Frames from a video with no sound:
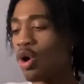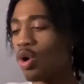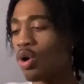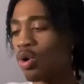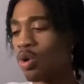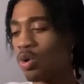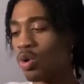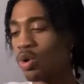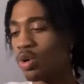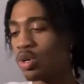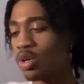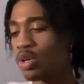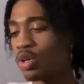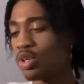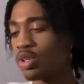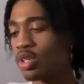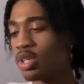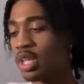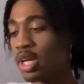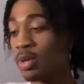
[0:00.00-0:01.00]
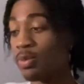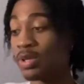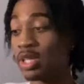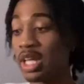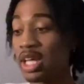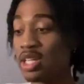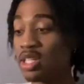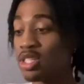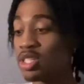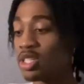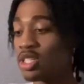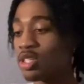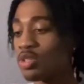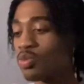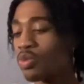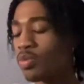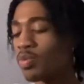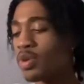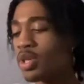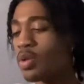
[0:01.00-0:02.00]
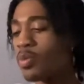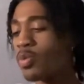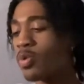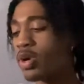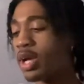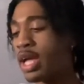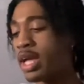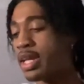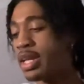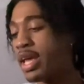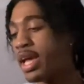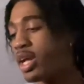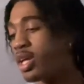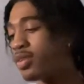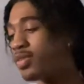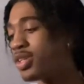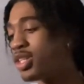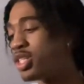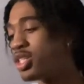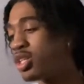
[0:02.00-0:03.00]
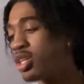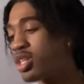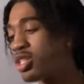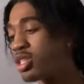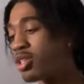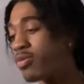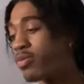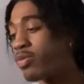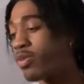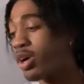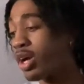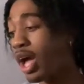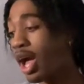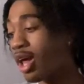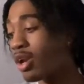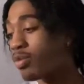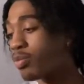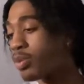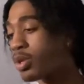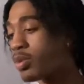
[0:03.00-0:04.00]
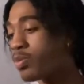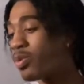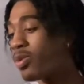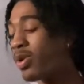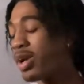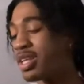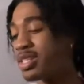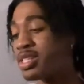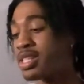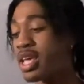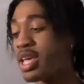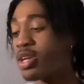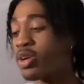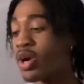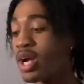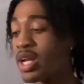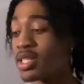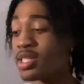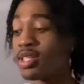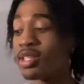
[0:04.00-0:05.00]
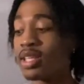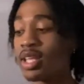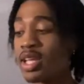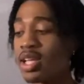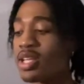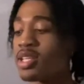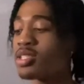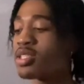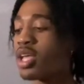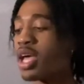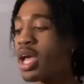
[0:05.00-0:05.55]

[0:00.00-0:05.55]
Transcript: or their relationships with people and negatively judge the fuck out of people and say crazy things.